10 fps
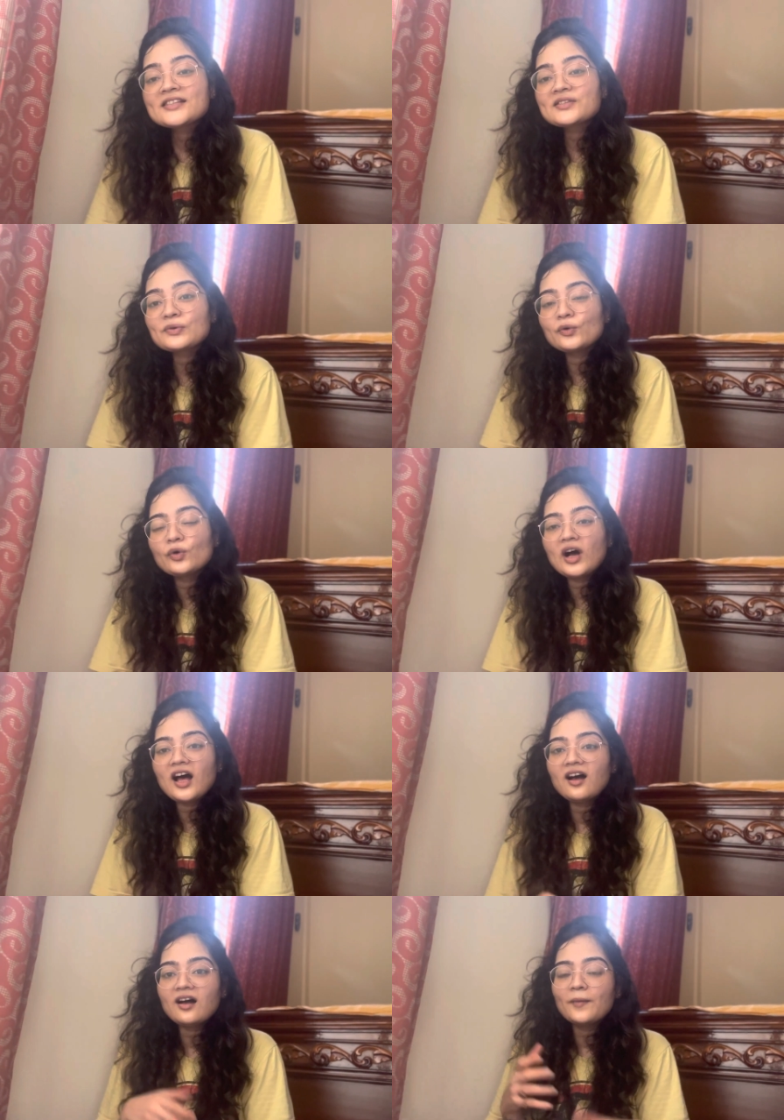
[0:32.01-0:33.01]
So
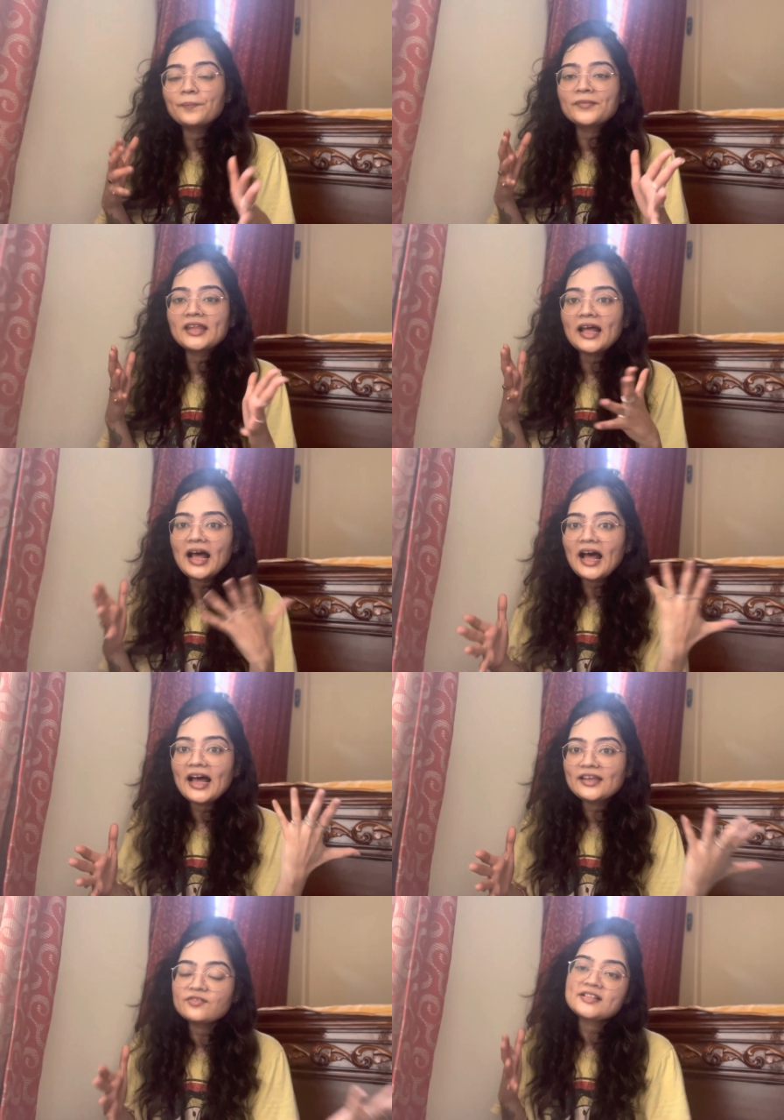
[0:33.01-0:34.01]

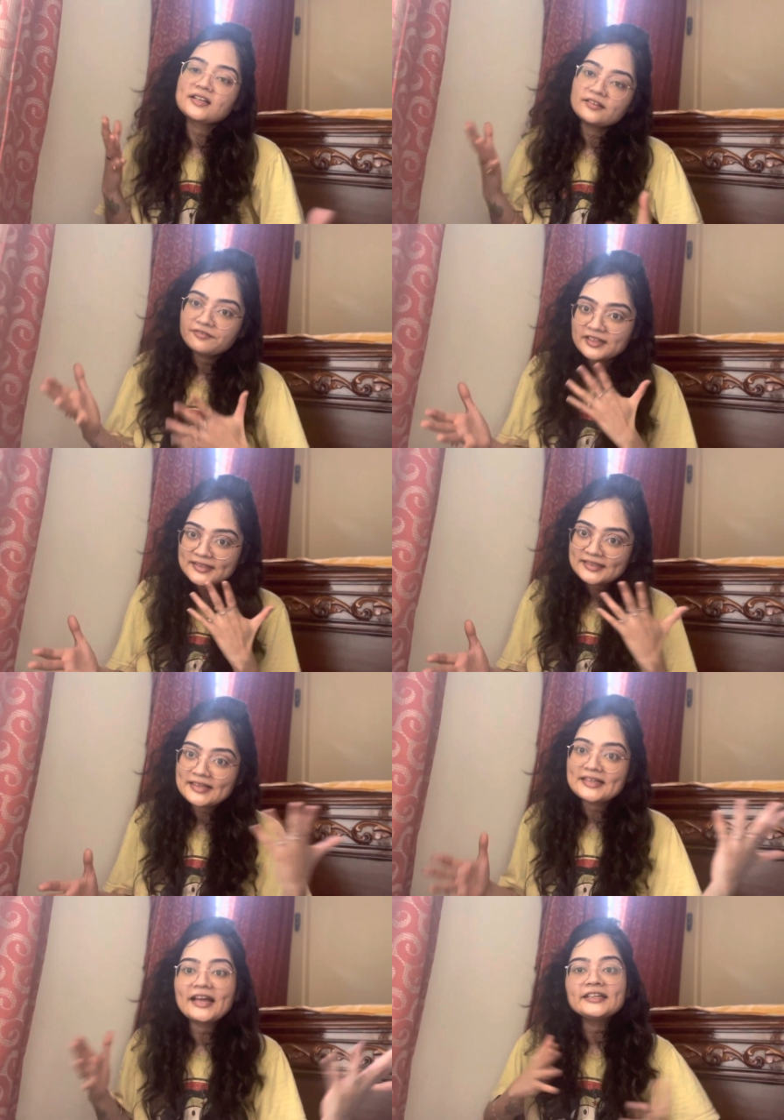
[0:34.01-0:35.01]
I was convinced
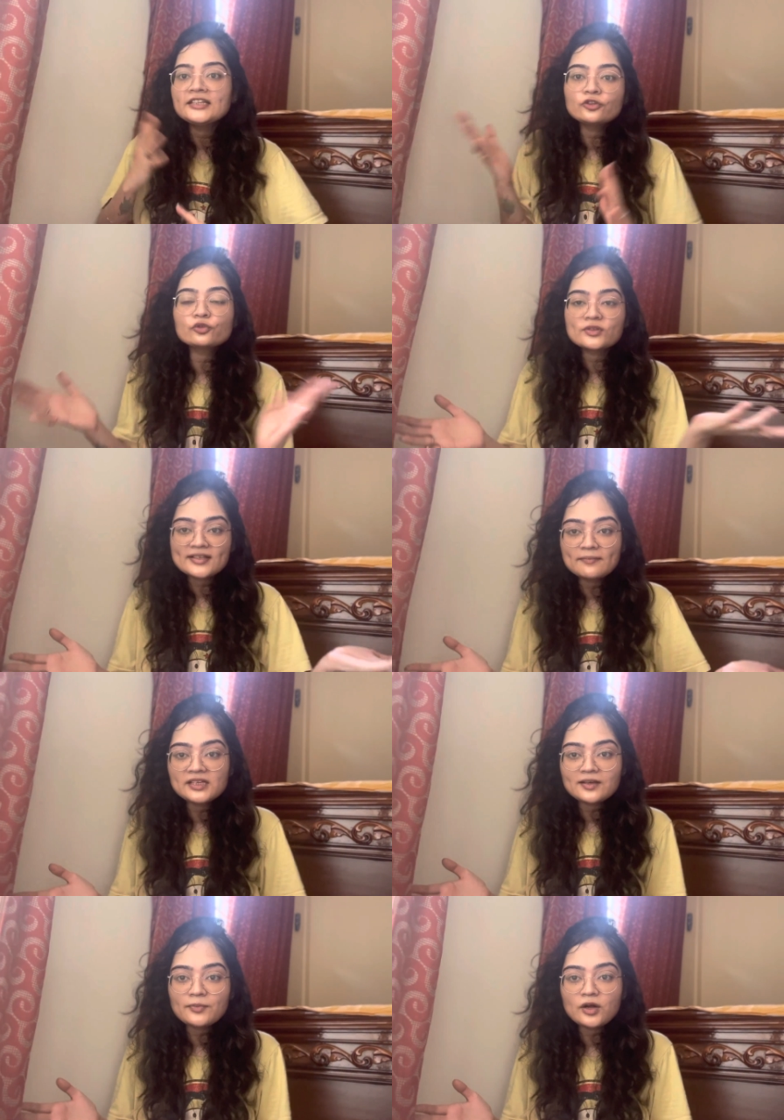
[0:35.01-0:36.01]
that I need to do
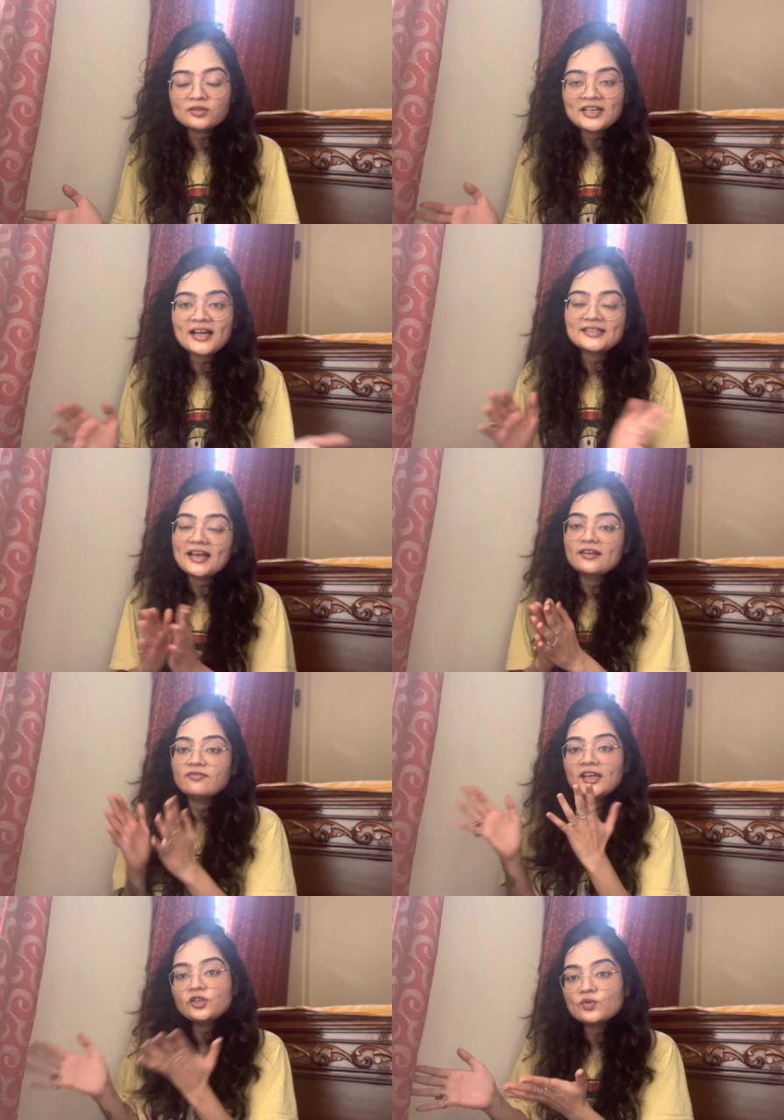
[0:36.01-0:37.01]
something about that. I
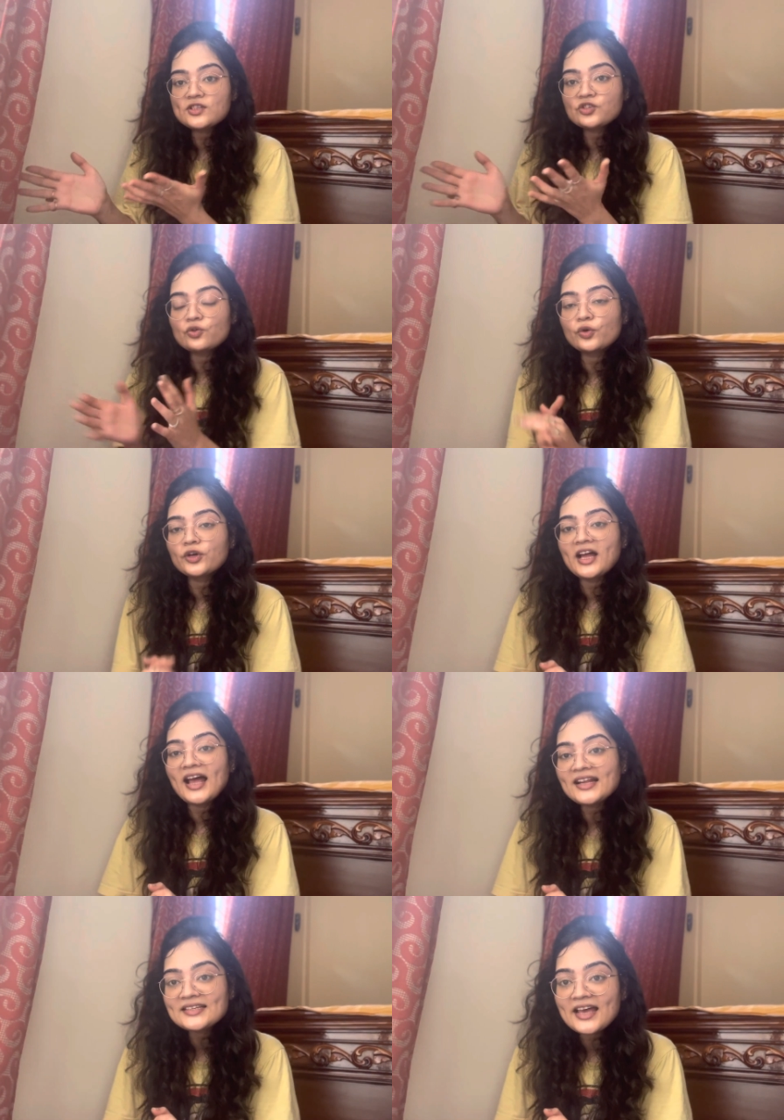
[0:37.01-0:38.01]
went to a store
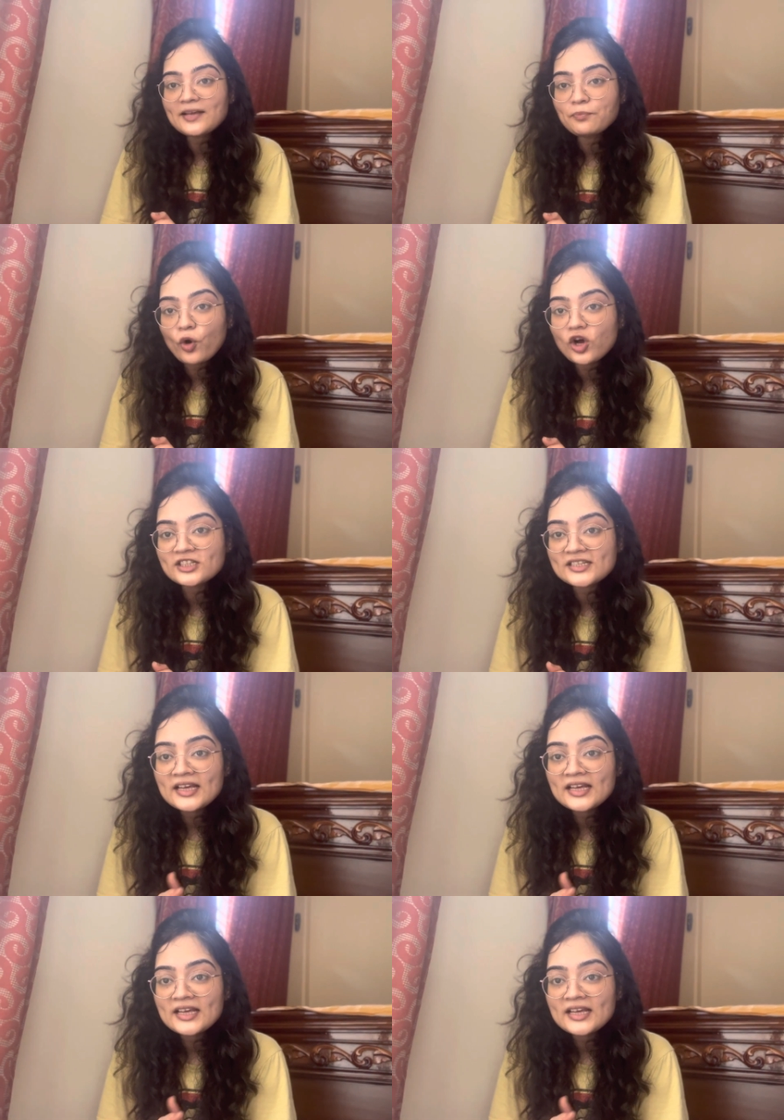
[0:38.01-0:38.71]
and I bought